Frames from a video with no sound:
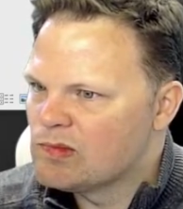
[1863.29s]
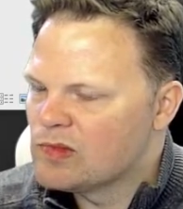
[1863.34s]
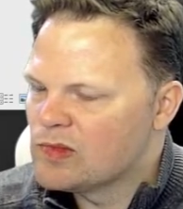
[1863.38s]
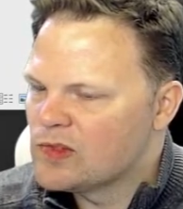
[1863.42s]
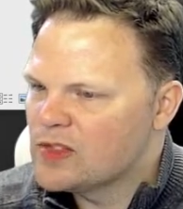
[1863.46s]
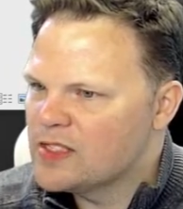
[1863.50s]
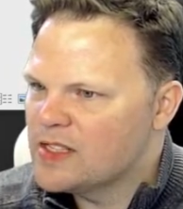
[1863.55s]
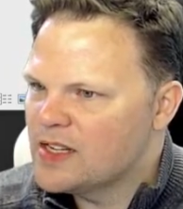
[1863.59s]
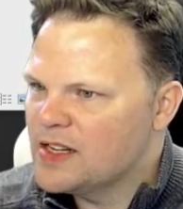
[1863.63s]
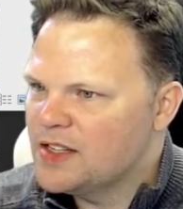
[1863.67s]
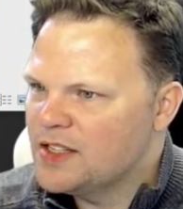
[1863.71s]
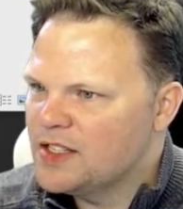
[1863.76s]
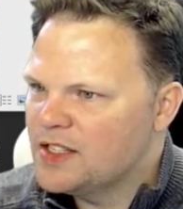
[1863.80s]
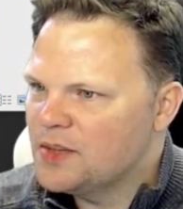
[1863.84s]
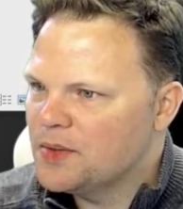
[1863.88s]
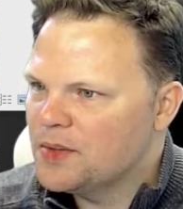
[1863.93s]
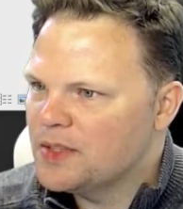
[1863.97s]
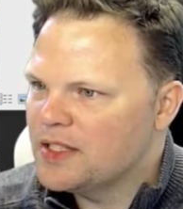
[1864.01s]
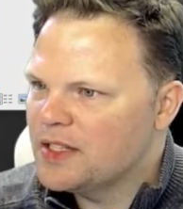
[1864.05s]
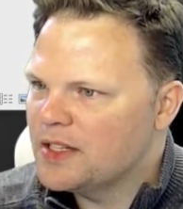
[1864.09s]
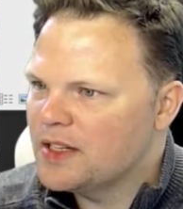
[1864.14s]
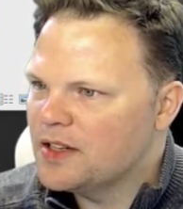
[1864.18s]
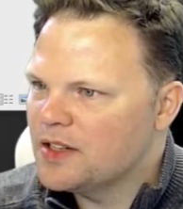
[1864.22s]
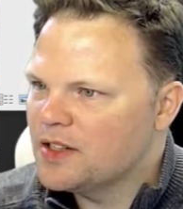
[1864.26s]
and see
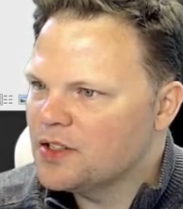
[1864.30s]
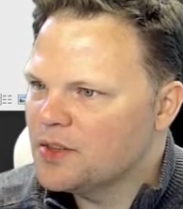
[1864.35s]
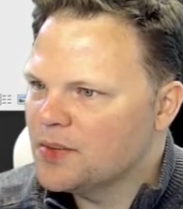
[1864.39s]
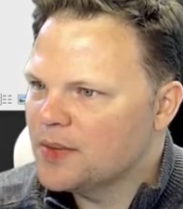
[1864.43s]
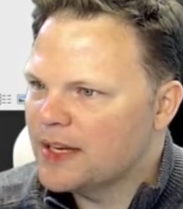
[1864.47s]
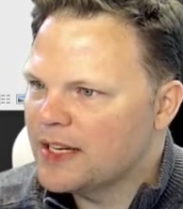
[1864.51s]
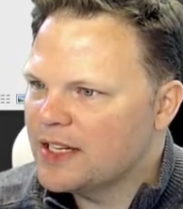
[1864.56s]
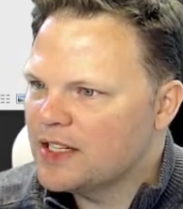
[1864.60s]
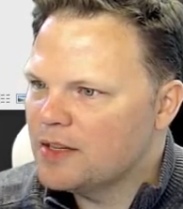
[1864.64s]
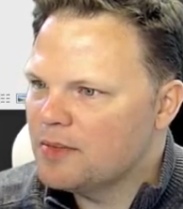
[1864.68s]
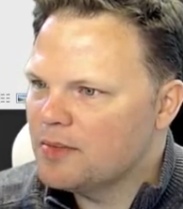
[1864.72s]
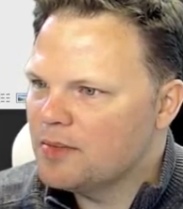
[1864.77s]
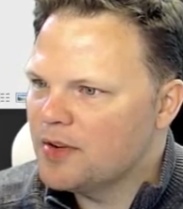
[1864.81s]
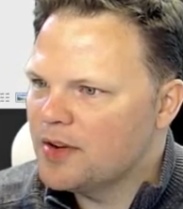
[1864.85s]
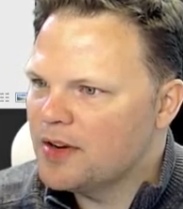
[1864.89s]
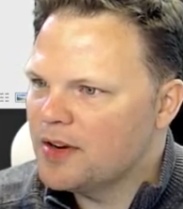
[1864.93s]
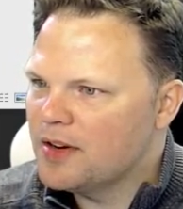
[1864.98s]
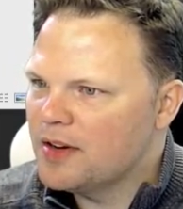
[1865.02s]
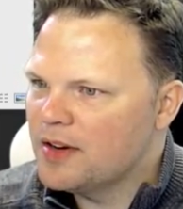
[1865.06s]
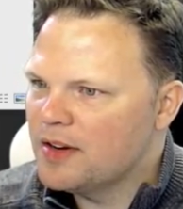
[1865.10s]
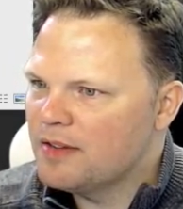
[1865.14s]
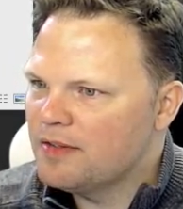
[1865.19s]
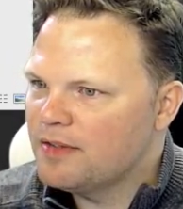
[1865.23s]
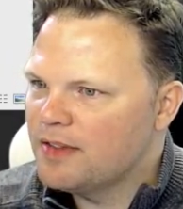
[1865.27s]
what's in here. So we got temporary
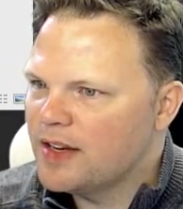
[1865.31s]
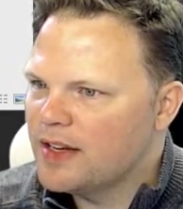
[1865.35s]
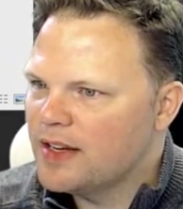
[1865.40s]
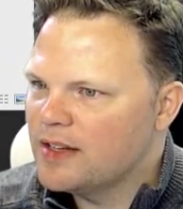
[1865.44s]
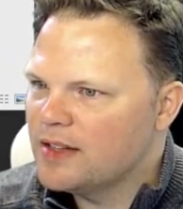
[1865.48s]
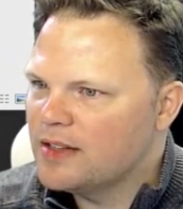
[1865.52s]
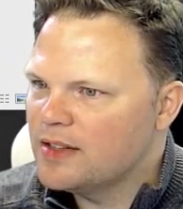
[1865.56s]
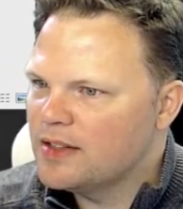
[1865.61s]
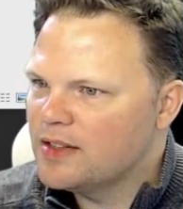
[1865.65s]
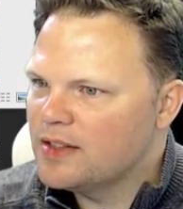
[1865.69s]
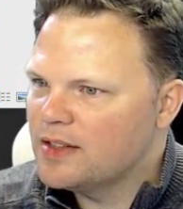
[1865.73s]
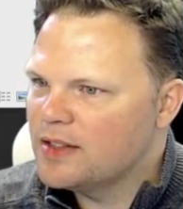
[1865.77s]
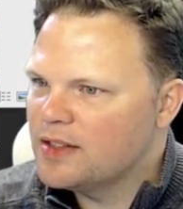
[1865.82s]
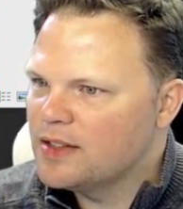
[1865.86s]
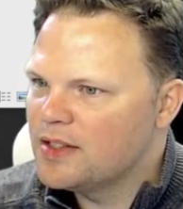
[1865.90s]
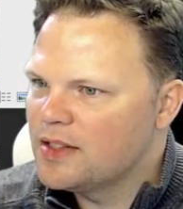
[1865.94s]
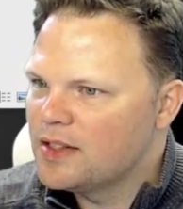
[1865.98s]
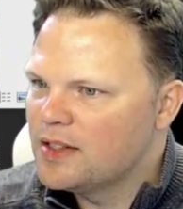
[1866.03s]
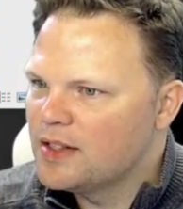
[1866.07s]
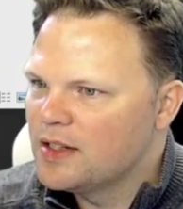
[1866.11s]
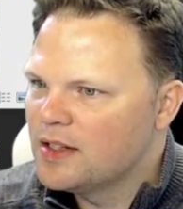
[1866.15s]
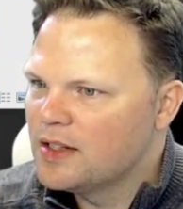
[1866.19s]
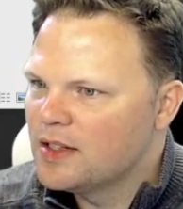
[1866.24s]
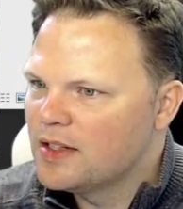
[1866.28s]
internet files.
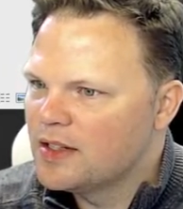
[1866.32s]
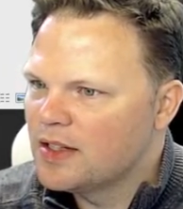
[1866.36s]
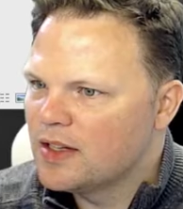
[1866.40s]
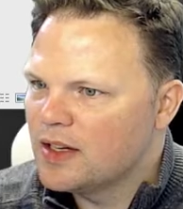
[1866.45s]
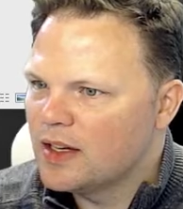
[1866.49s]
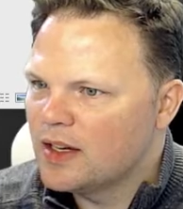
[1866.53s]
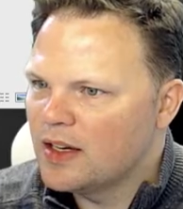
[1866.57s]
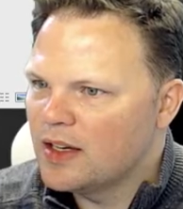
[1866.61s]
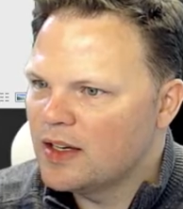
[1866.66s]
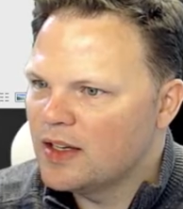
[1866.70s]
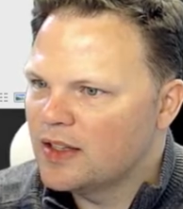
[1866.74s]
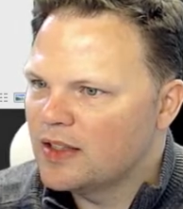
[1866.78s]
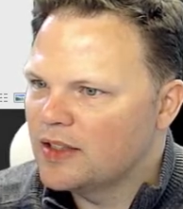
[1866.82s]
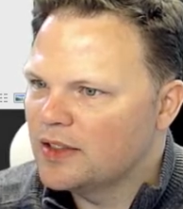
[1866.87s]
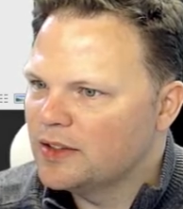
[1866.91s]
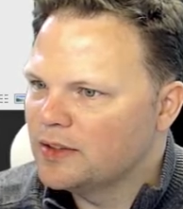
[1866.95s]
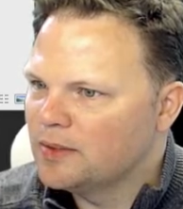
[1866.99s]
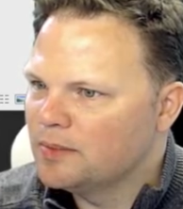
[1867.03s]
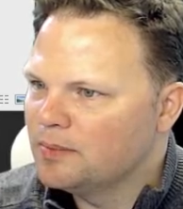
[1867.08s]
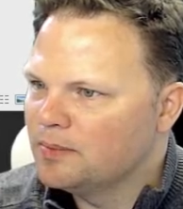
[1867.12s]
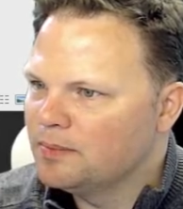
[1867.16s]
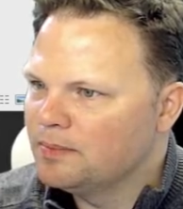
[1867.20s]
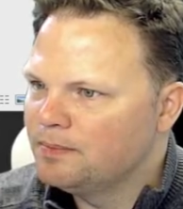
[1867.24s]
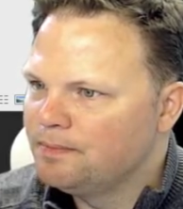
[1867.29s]

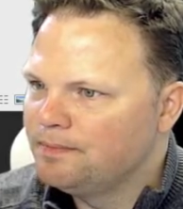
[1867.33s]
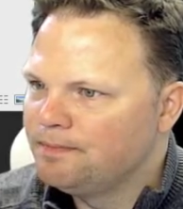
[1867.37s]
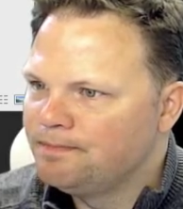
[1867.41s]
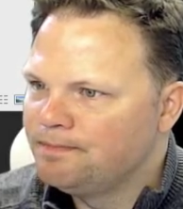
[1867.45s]
It